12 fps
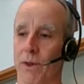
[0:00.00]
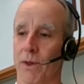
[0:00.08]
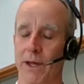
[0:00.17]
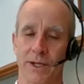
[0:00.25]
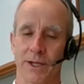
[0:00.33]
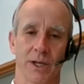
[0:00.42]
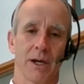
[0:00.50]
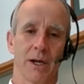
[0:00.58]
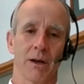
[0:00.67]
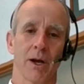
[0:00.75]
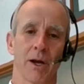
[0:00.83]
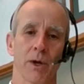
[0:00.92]
whether that's
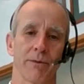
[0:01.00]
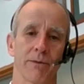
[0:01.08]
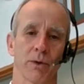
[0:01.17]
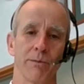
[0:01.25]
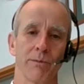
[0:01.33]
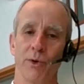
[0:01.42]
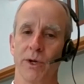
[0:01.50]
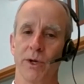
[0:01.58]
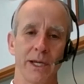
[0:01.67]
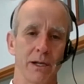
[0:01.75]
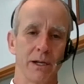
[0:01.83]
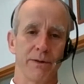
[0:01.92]
low-level
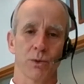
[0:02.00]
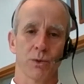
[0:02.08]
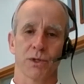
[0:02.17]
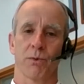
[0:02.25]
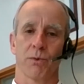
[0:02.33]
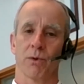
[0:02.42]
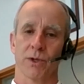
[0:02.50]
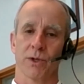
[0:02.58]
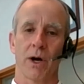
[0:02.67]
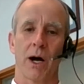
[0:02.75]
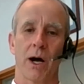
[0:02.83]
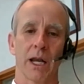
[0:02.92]
community individual sports
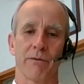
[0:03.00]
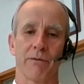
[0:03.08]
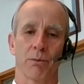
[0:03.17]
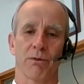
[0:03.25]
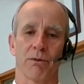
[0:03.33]
or high-level